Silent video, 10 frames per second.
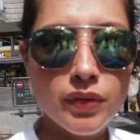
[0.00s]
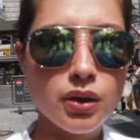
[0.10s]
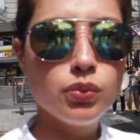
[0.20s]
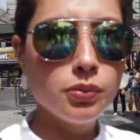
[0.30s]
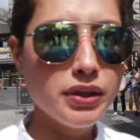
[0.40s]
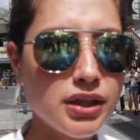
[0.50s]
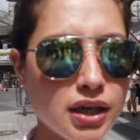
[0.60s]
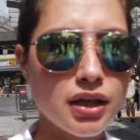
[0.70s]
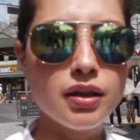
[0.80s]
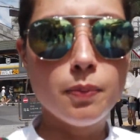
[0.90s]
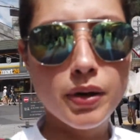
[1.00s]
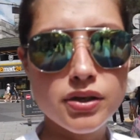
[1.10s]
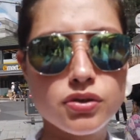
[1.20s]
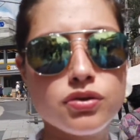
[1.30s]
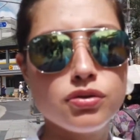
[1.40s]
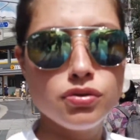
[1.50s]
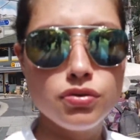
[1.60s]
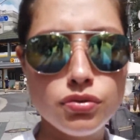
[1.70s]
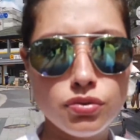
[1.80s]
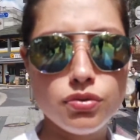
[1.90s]
and we'll be taking the bus
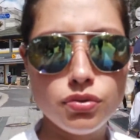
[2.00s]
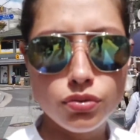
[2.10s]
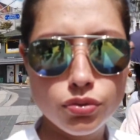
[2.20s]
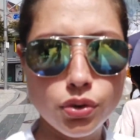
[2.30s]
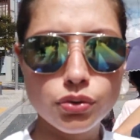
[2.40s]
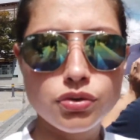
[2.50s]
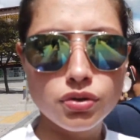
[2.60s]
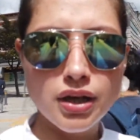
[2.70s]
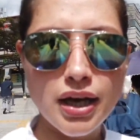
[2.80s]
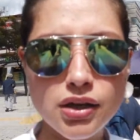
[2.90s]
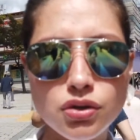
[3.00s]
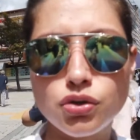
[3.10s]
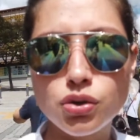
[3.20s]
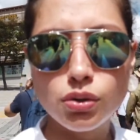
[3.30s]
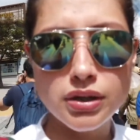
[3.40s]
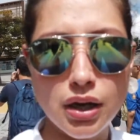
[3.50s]
to go to the Seoul